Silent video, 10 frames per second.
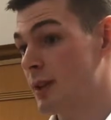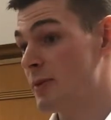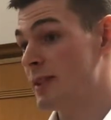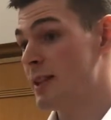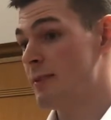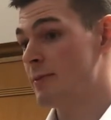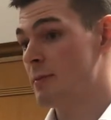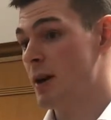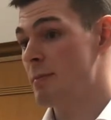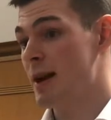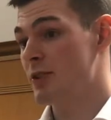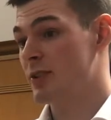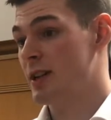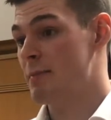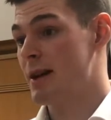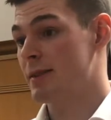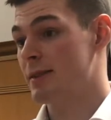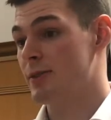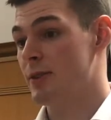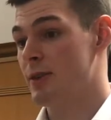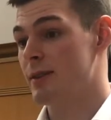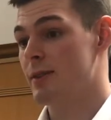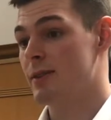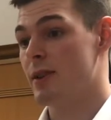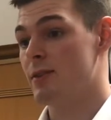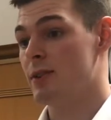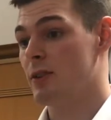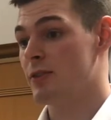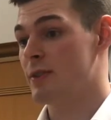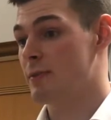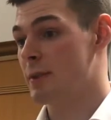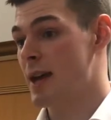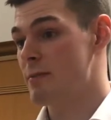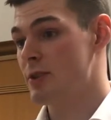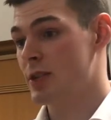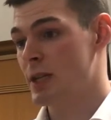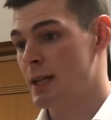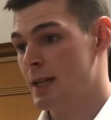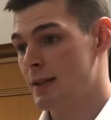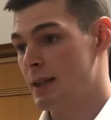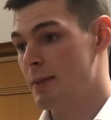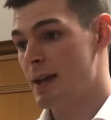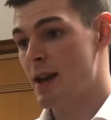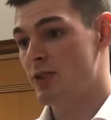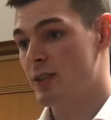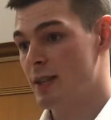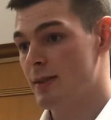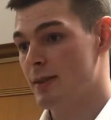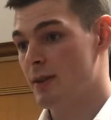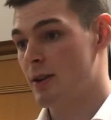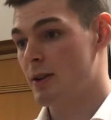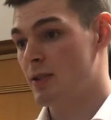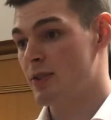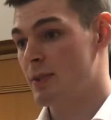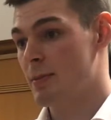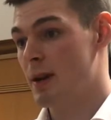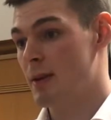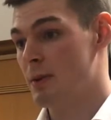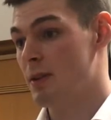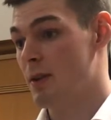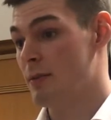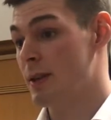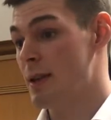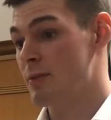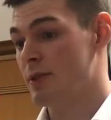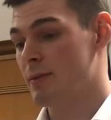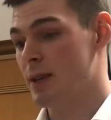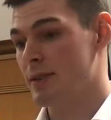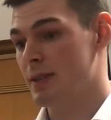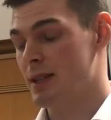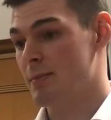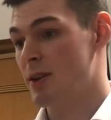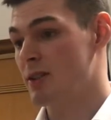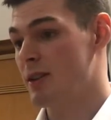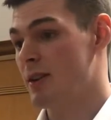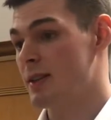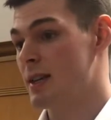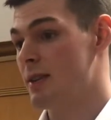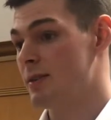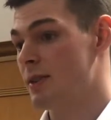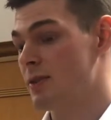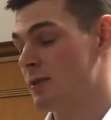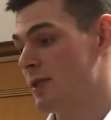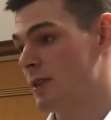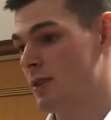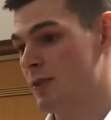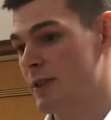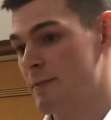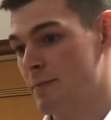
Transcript: I received my bachelor and master's degrees in sociology from Cambridge and a PhD in the psychology department of Cambridge University, specialising in social psychology.